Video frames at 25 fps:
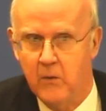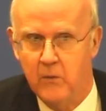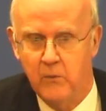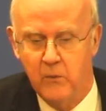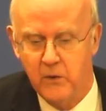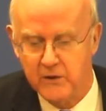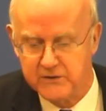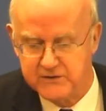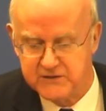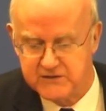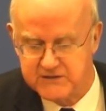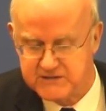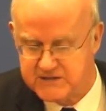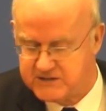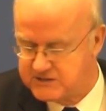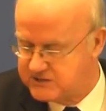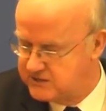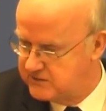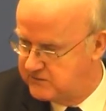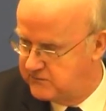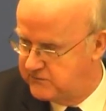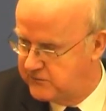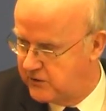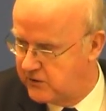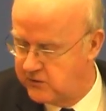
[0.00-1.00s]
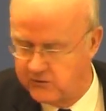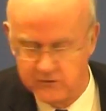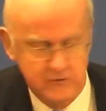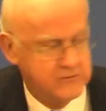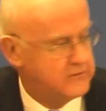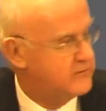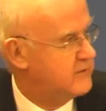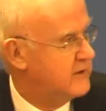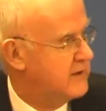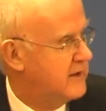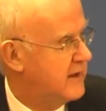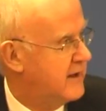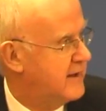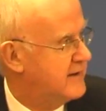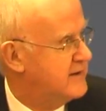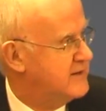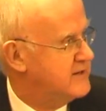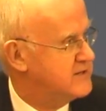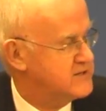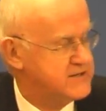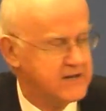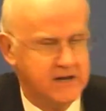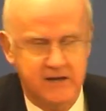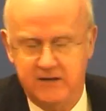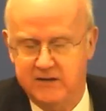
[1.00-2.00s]
what does it involve? And he
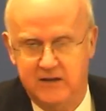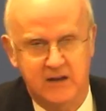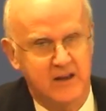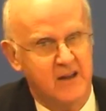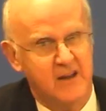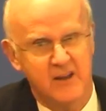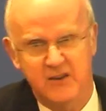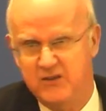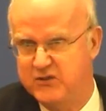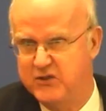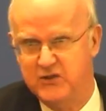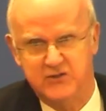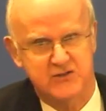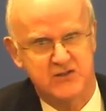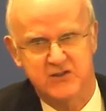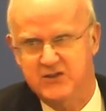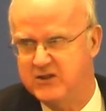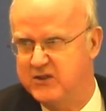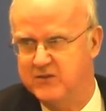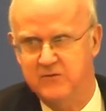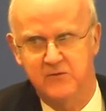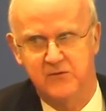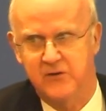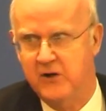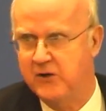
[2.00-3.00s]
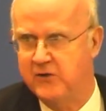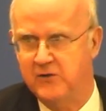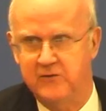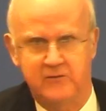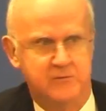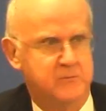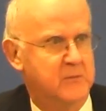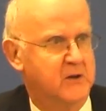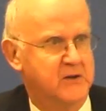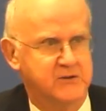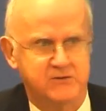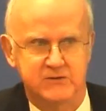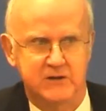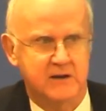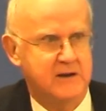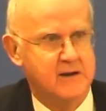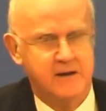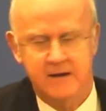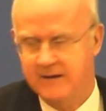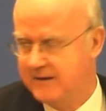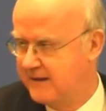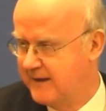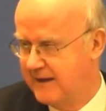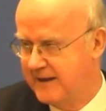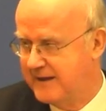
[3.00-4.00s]
said, it doesn't involve much.
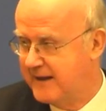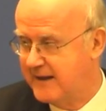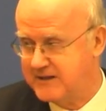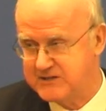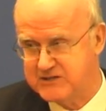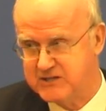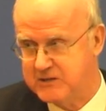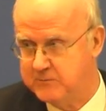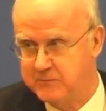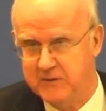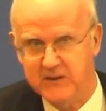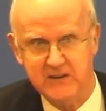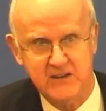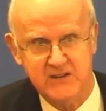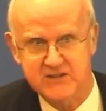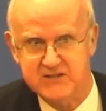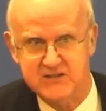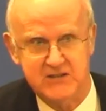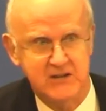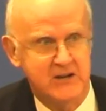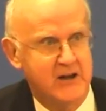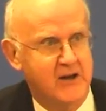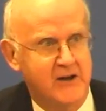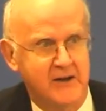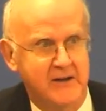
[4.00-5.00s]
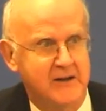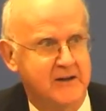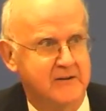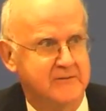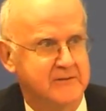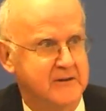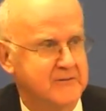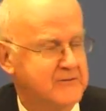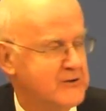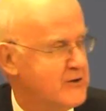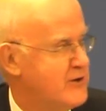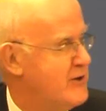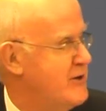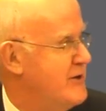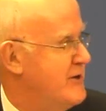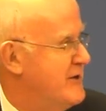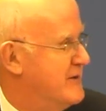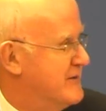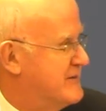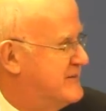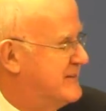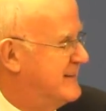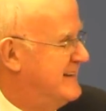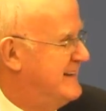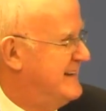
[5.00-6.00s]
And that's the biggest lie I've ever
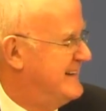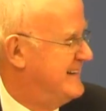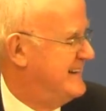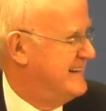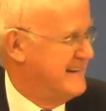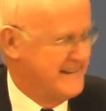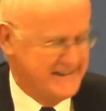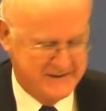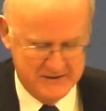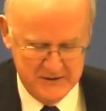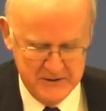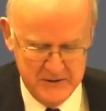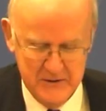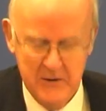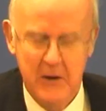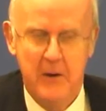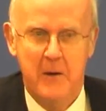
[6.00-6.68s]
heard.